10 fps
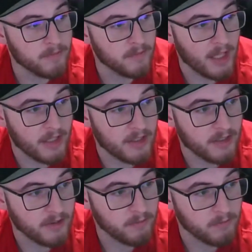and
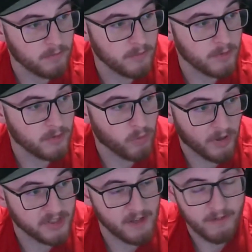
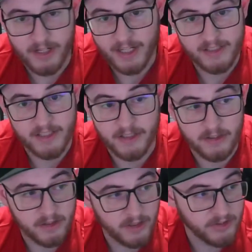
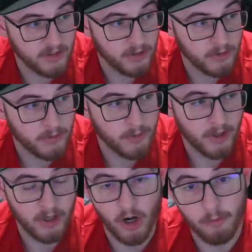27-19, and so
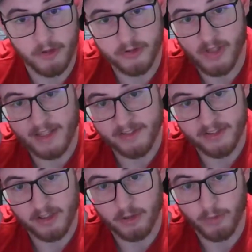we're almost to that
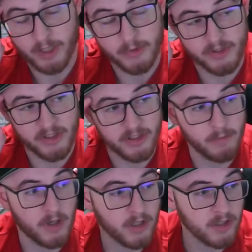600 winning percentage
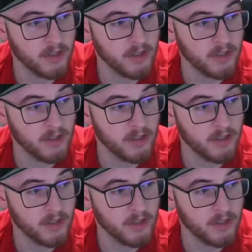mark.